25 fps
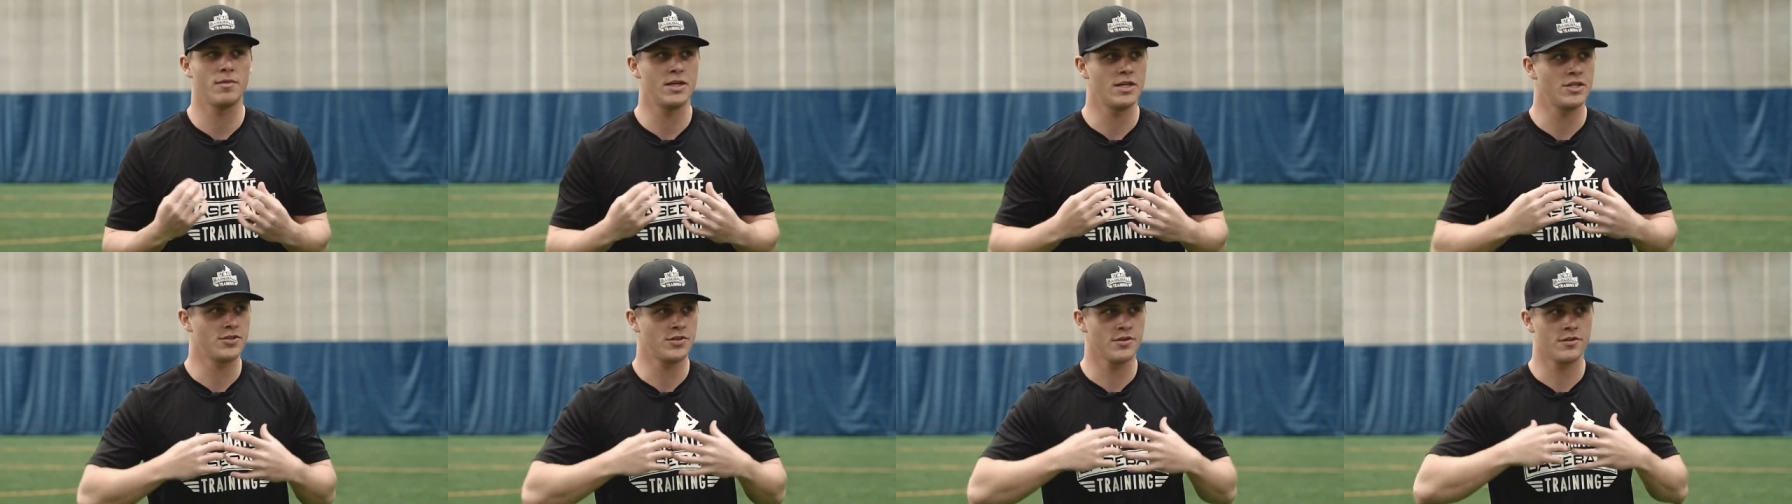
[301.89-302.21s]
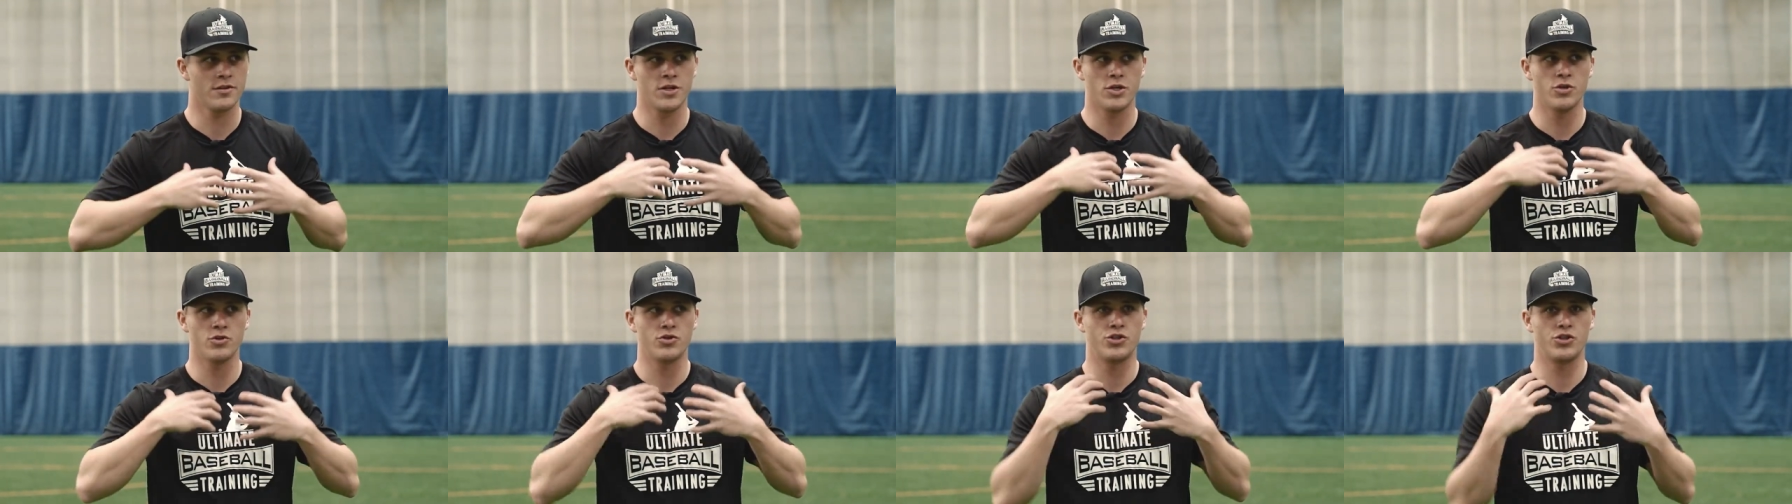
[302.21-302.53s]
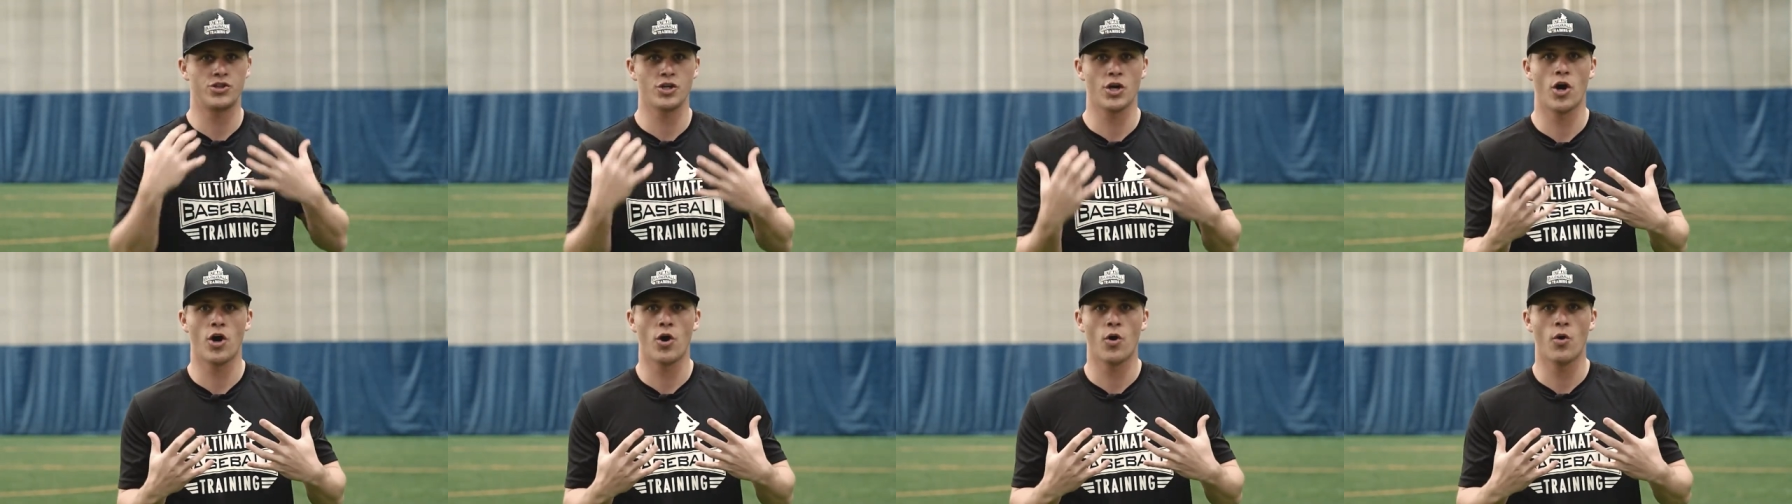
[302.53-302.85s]
Be sure that you
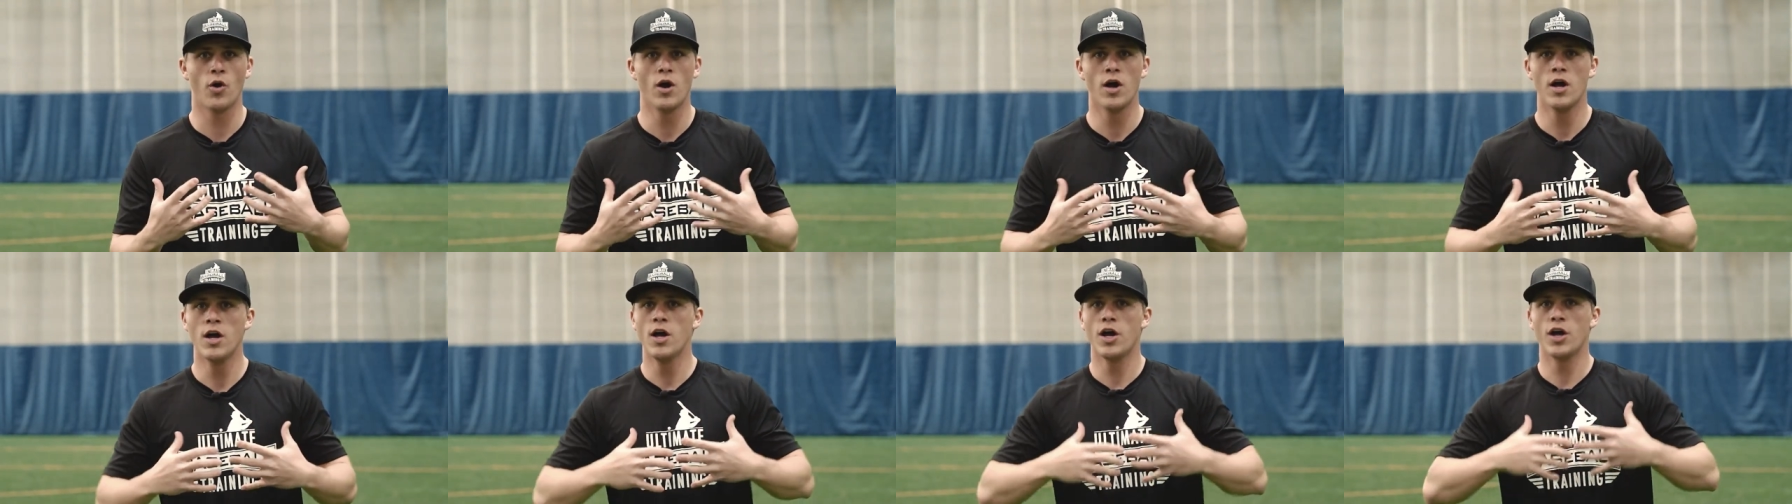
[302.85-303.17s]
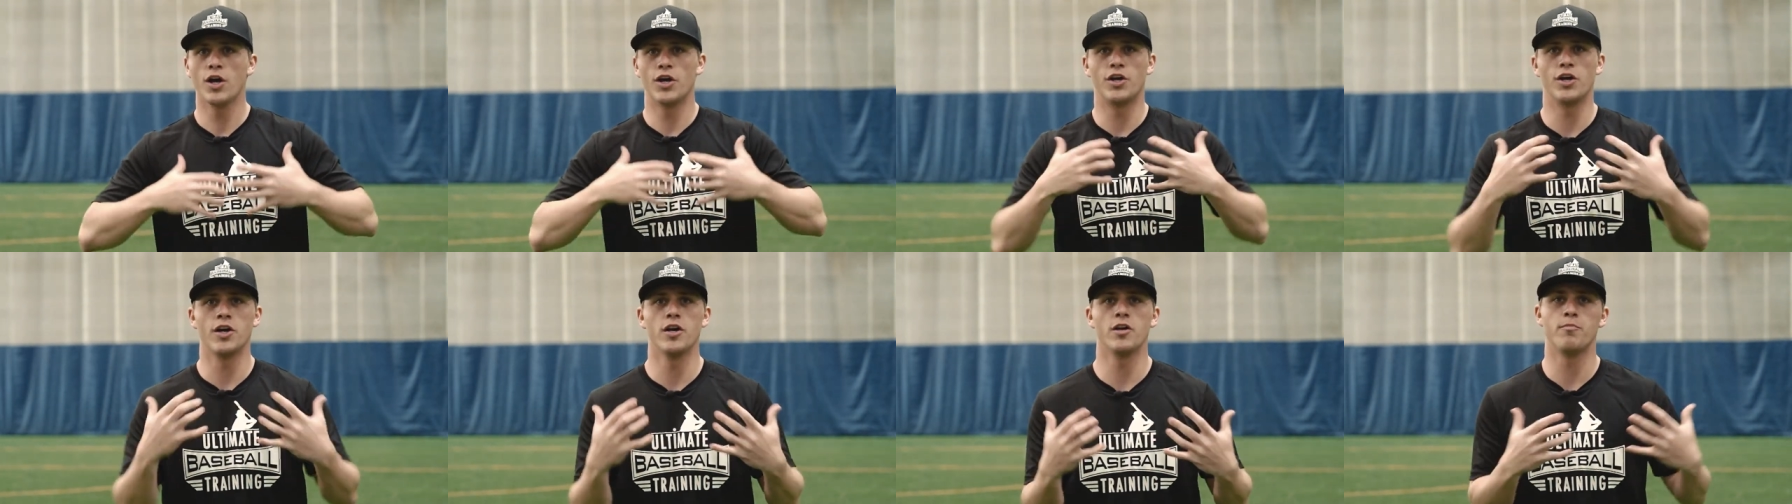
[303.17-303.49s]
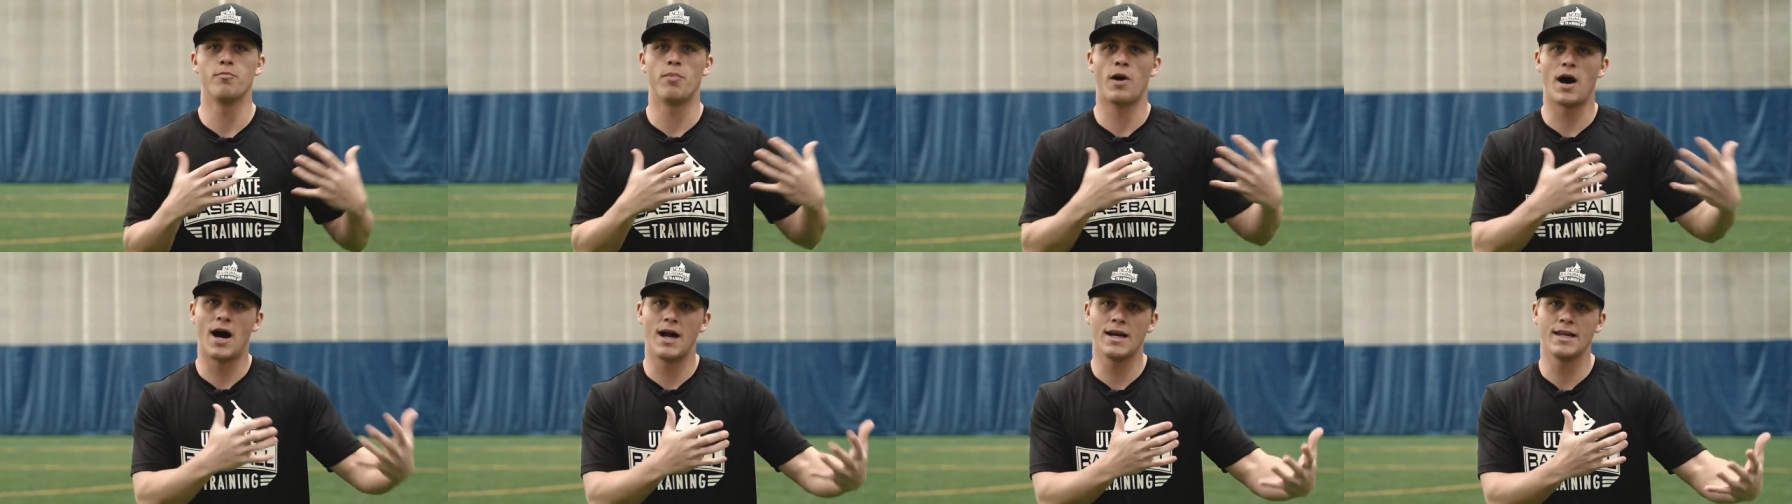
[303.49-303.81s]
show
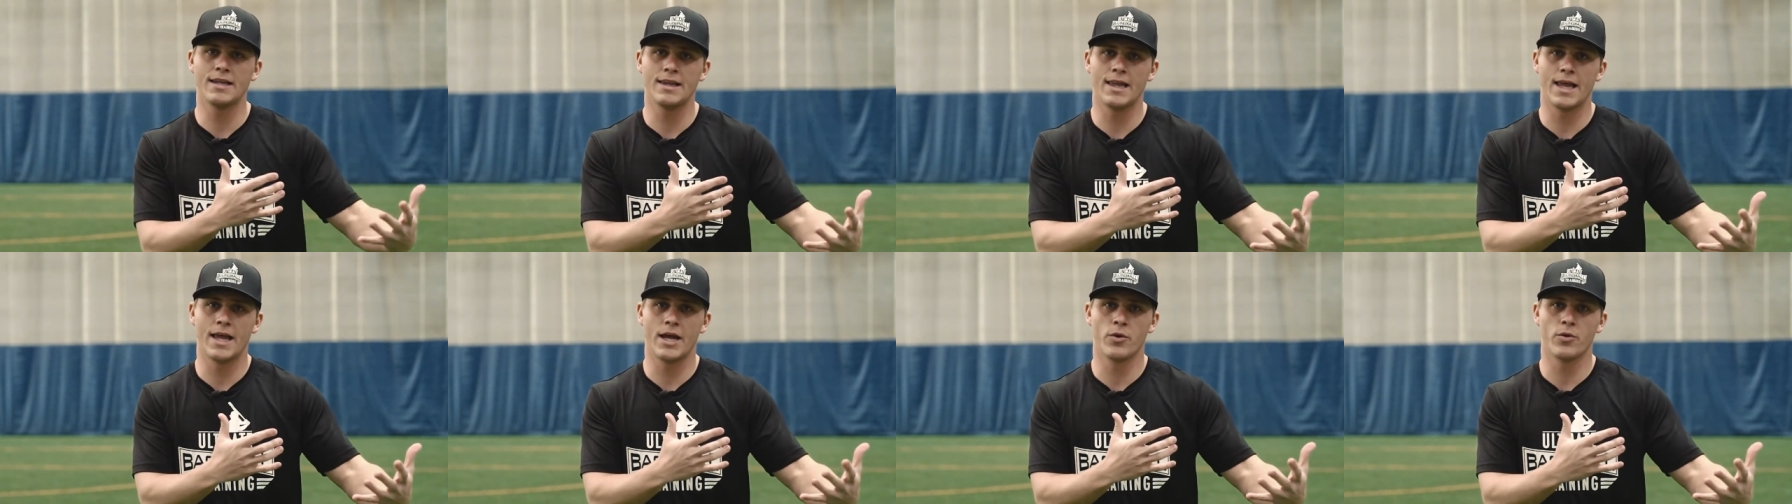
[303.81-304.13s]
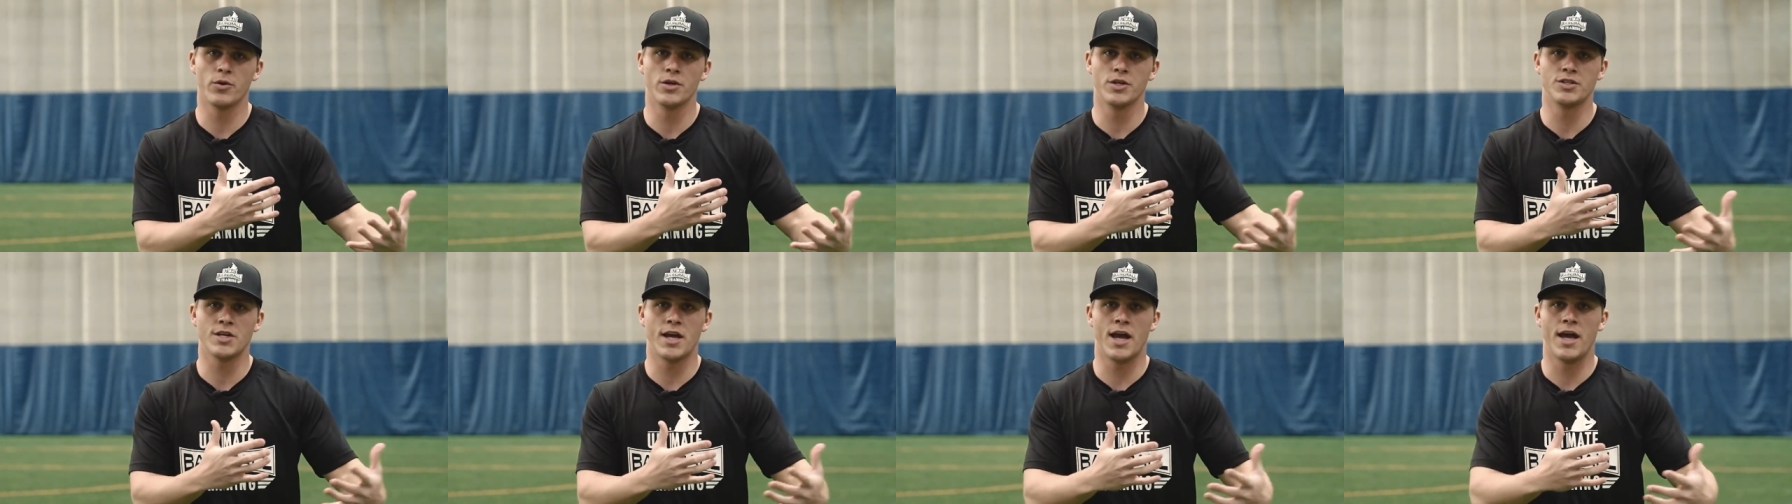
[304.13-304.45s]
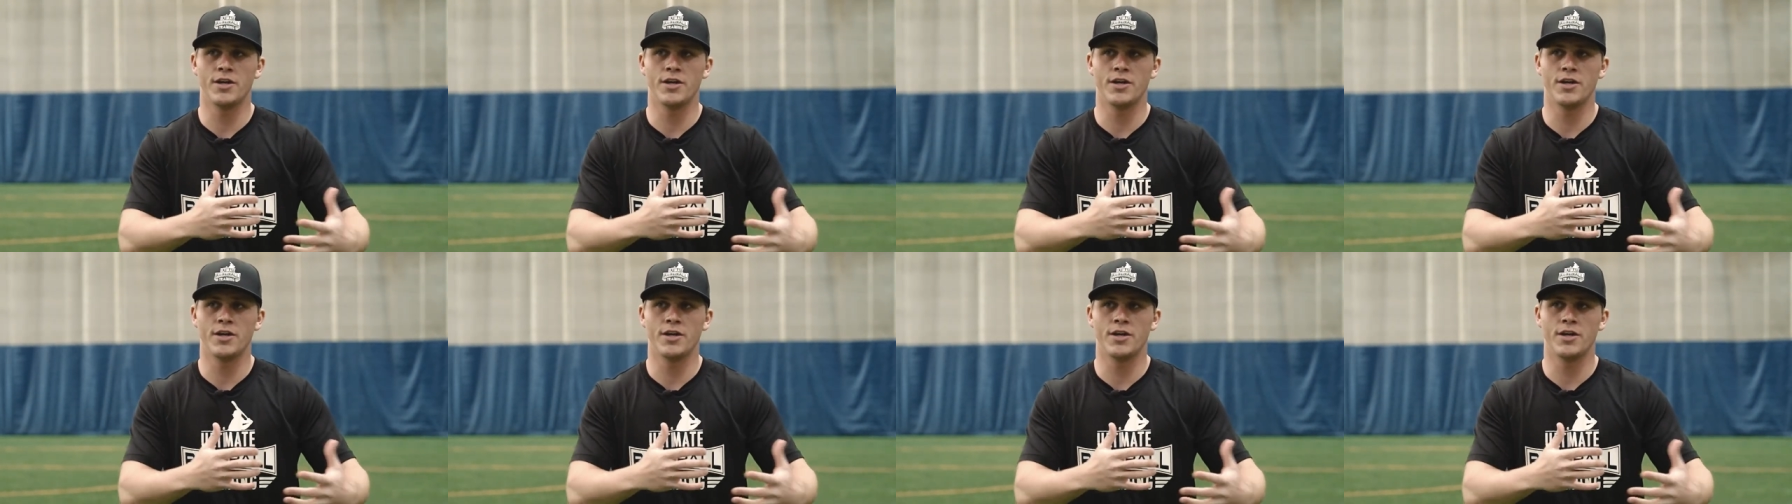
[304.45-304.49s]
good body language